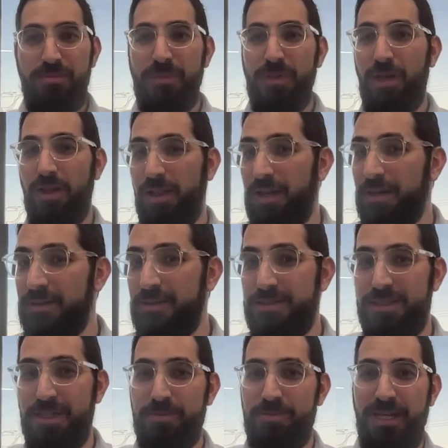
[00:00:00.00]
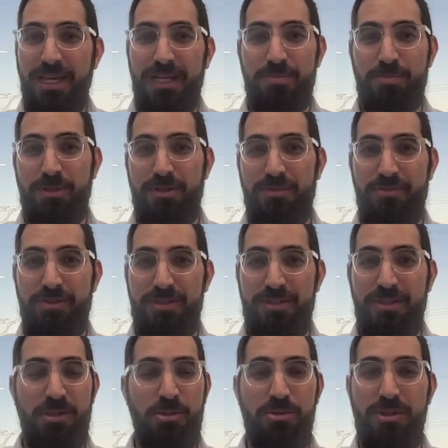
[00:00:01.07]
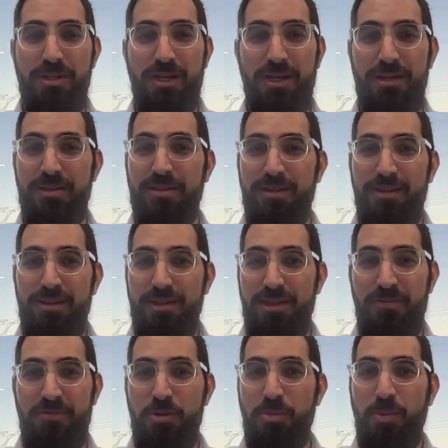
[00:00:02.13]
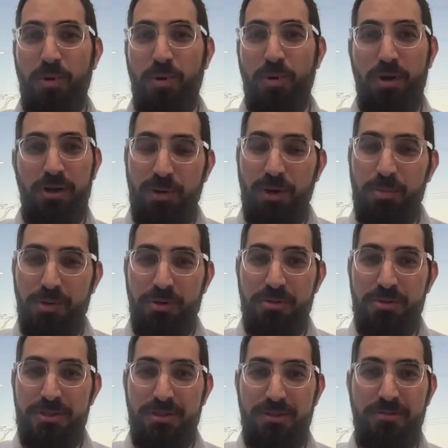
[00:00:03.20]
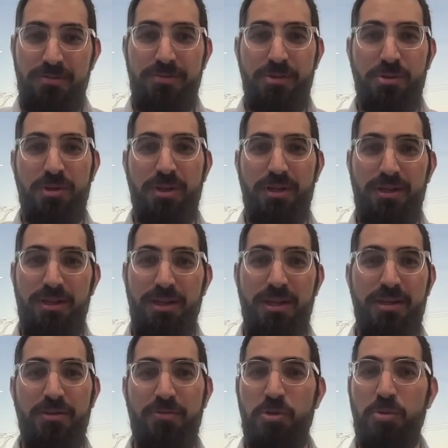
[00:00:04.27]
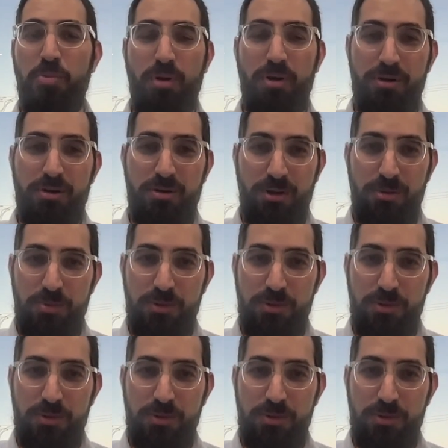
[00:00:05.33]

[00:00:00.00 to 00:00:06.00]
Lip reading: a lot of the same tax benefits that you'd get if you bought the property yourself. You can get if you partner up with